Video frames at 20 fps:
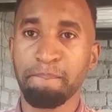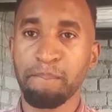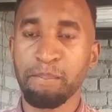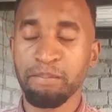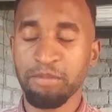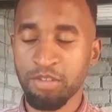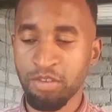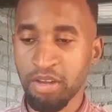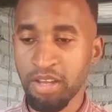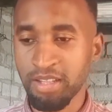
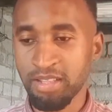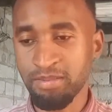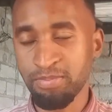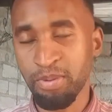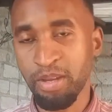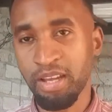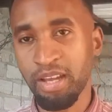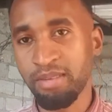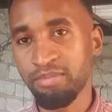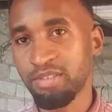So it
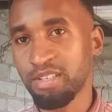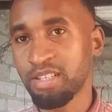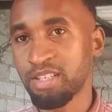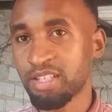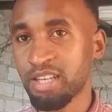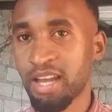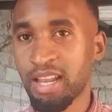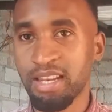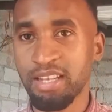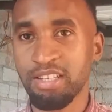becomes a
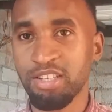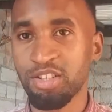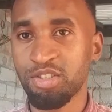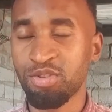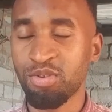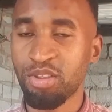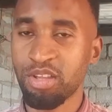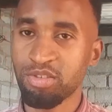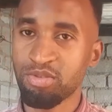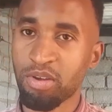challenge.
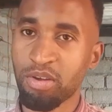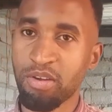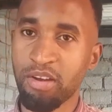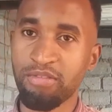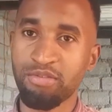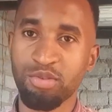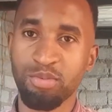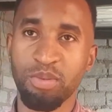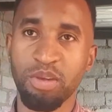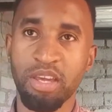So that's why you
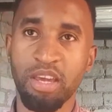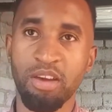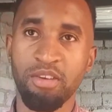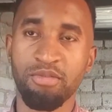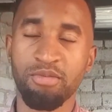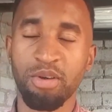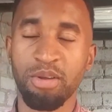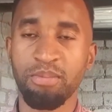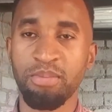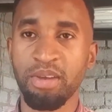have to be
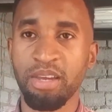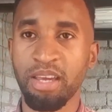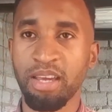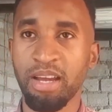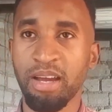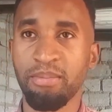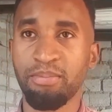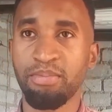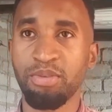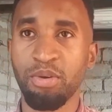careful when picking up